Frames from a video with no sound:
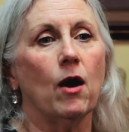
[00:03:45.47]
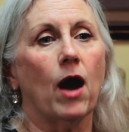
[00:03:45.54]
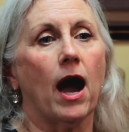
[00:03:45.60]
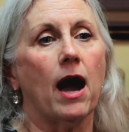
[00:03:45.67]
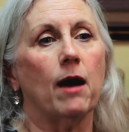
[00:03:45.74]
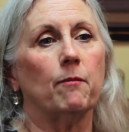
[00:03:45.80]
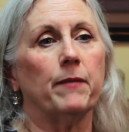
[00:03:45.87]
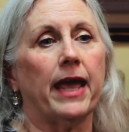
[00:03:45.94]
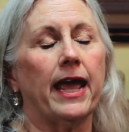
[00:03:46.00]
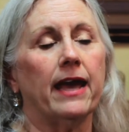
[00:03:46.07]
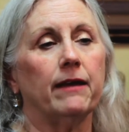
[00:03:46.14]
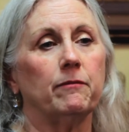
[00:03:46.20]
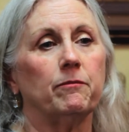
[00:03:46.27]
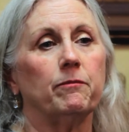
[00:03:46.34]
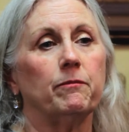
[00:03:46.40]

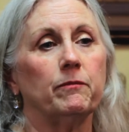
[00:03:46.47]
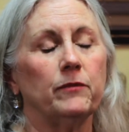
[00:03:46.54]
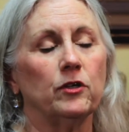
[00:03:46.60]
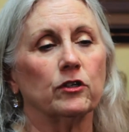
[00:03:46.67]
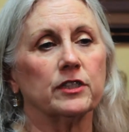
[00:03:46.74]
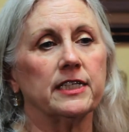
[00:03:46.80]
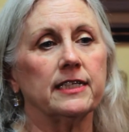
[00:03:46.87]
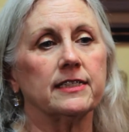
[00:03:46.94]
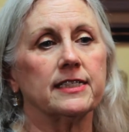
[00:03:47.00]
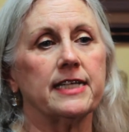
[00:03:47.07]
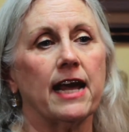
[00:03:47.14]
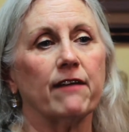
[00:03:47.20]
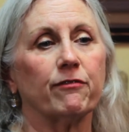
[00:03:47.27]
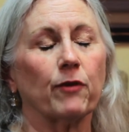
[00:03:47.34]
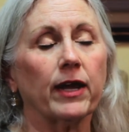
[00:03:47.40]
and nursing
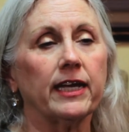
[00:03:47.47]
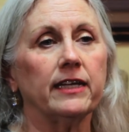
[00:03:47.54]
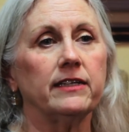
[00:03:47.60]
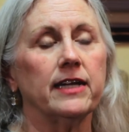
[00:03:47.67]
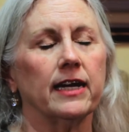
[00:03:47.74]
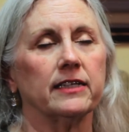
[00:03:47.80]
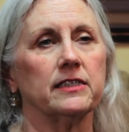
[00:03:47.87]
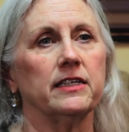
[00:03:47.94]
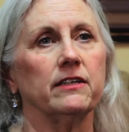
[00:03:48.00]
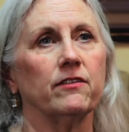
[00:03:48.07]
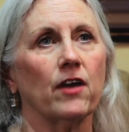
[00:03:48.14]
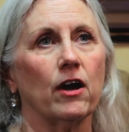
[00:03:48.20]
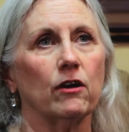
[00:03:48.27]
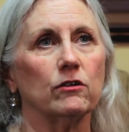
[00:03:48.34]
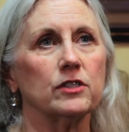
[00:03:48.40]
staff recognizing
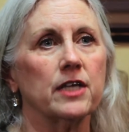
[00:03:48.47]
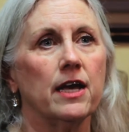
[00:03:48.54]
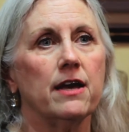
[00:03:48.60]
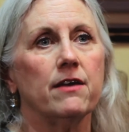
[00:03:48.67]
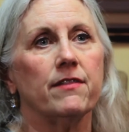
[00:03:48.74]
those,